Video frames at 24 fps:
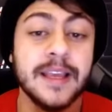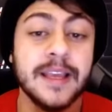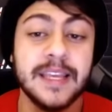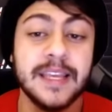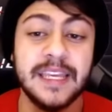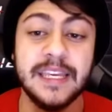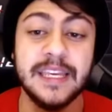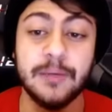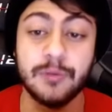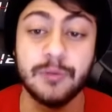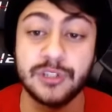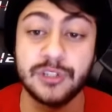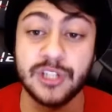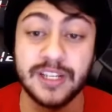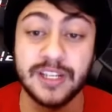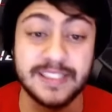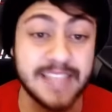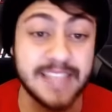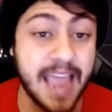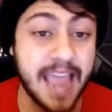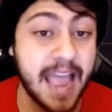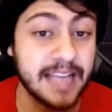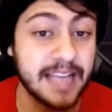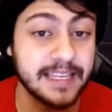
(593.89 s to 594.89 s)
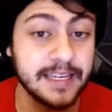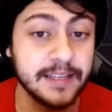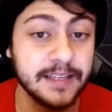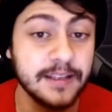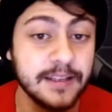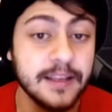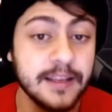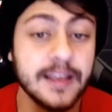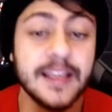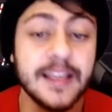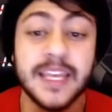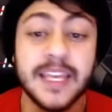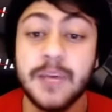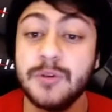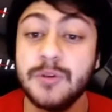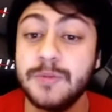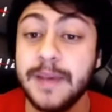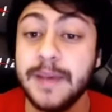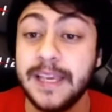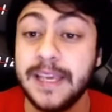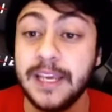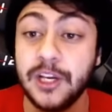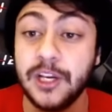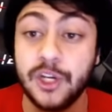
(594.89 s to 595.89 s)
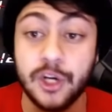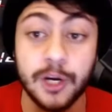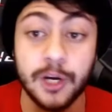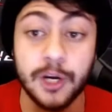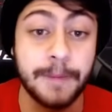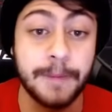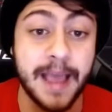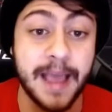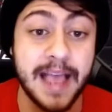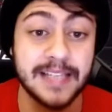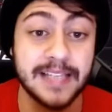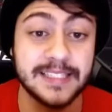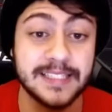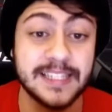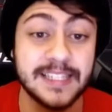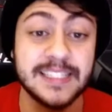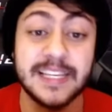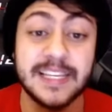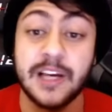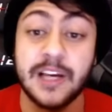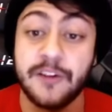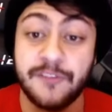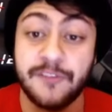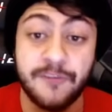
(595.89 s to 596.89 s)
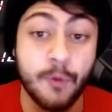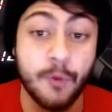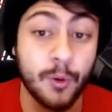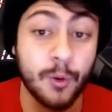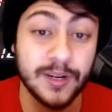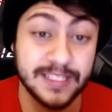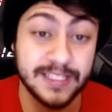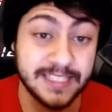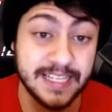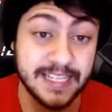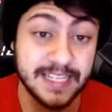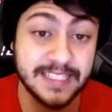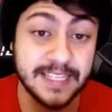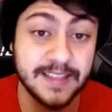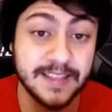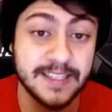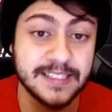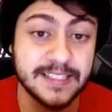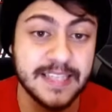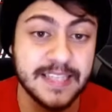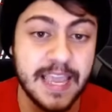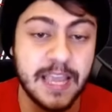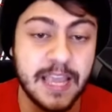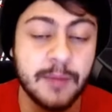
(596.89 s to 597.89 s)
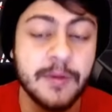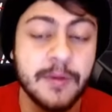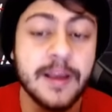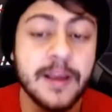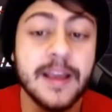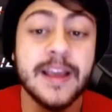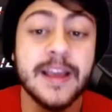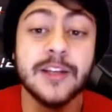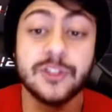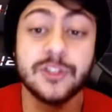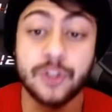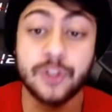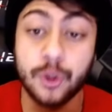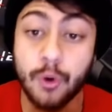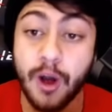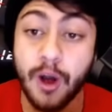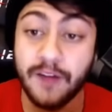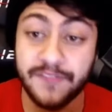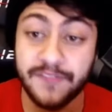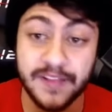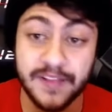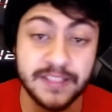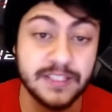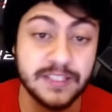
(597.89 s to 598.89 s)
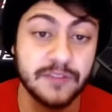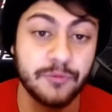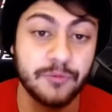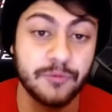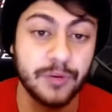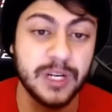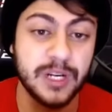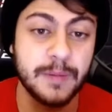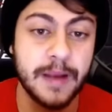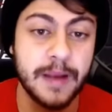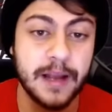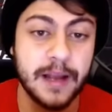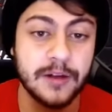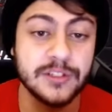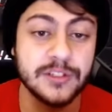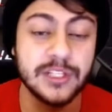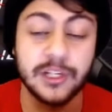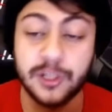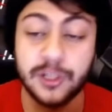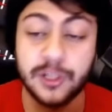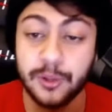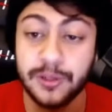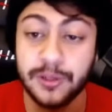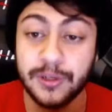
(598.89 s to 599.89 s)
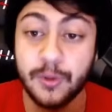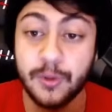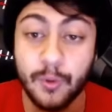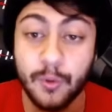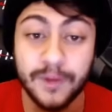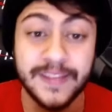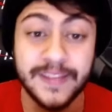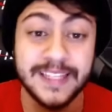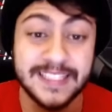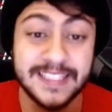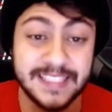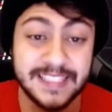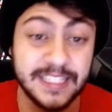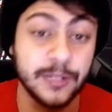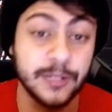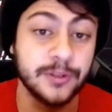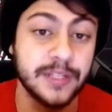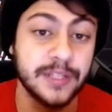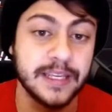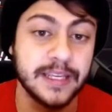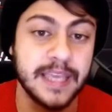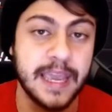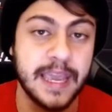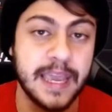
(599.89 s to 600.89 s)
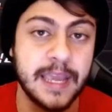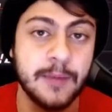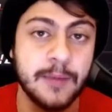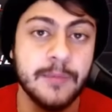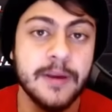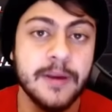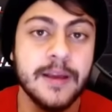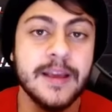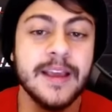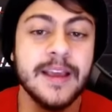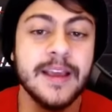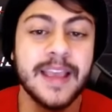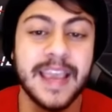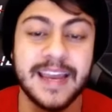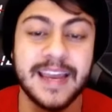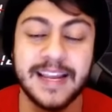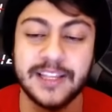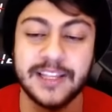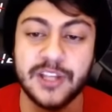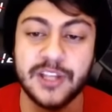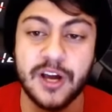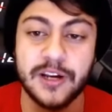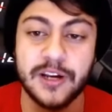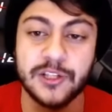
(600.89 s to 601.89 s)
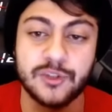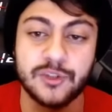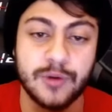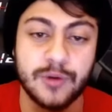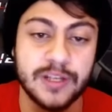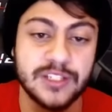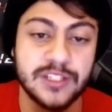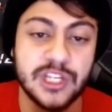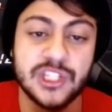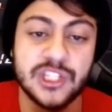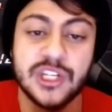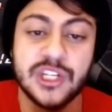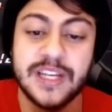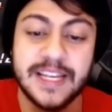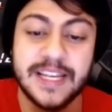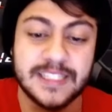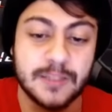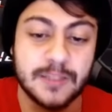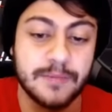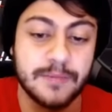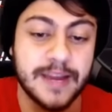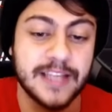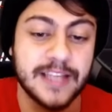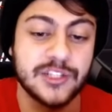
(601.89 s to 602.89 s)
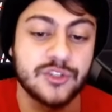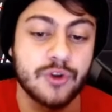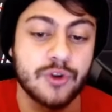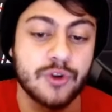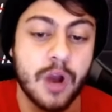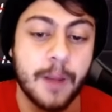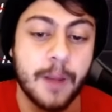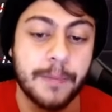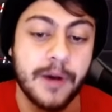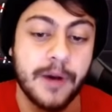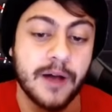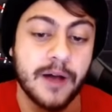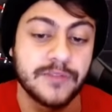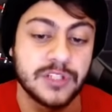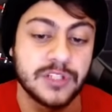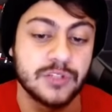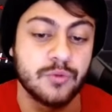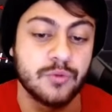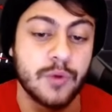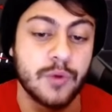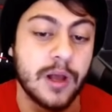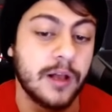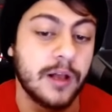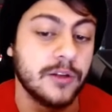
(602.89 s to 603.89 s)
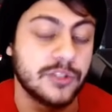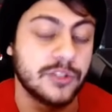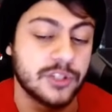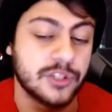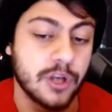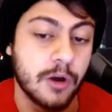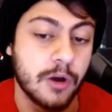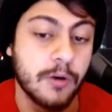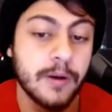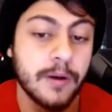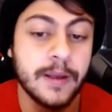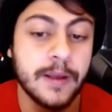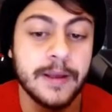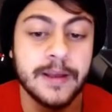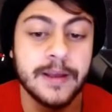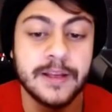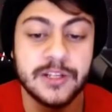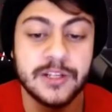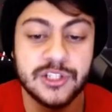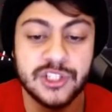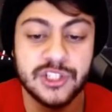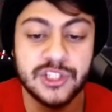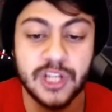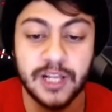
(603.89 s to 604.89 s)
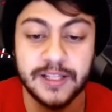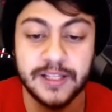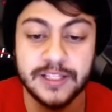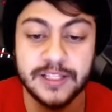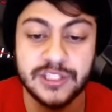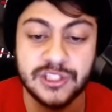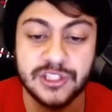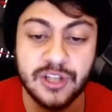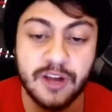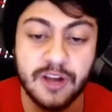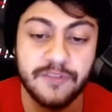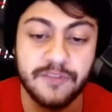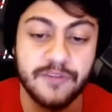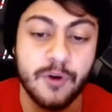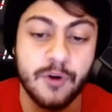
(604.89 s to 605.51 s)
He was attacking. He was making good passes. He got four assists in this game, two offensive rebounds, including the one that sealed the game. And I thought in transition, he had some nice drop-offs as well. So solid stuff